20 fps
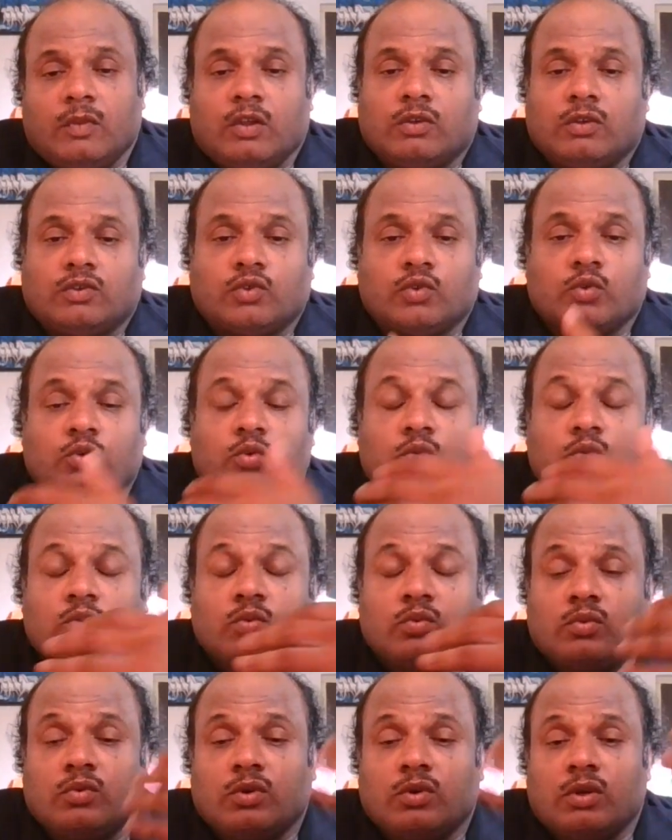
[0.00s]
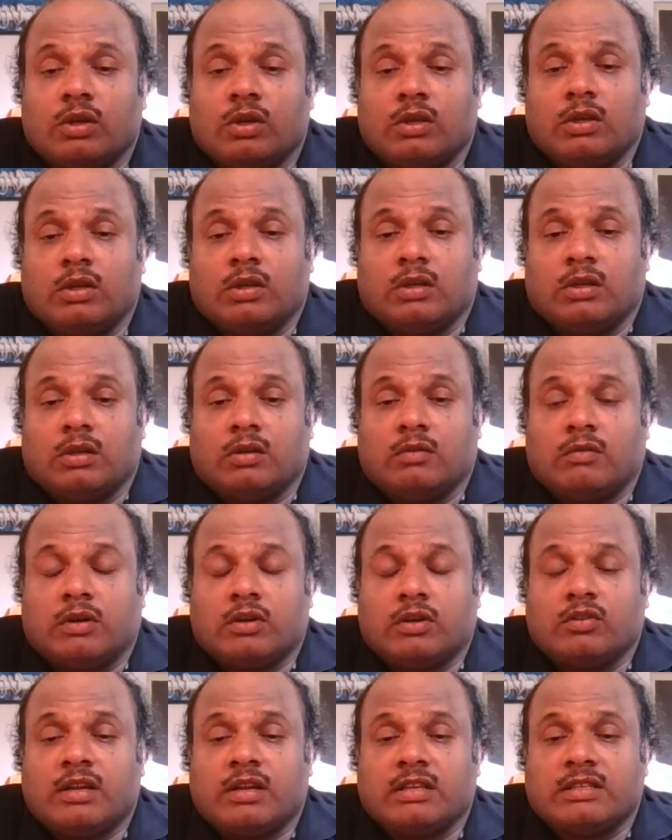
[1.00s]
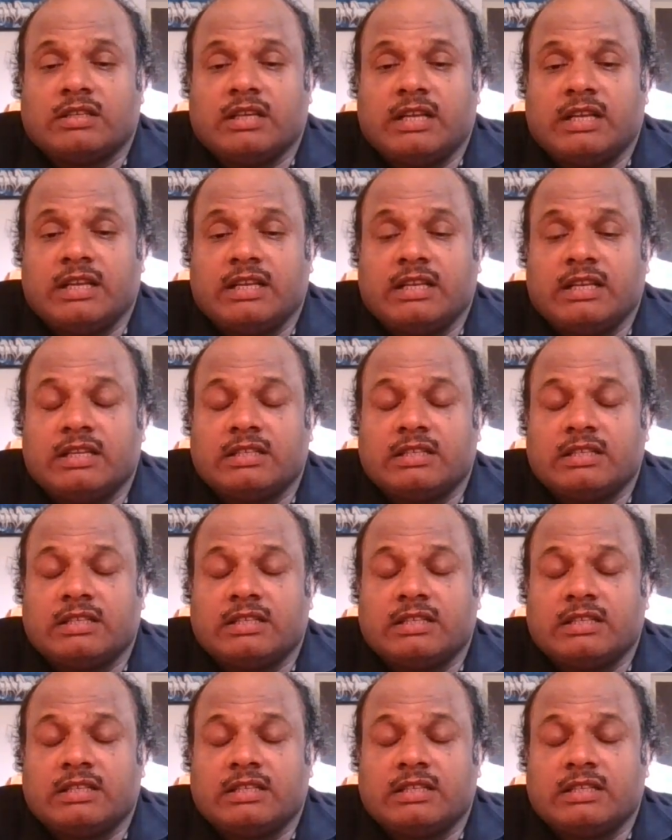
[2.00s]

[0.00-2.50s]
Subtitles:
So Vadodara city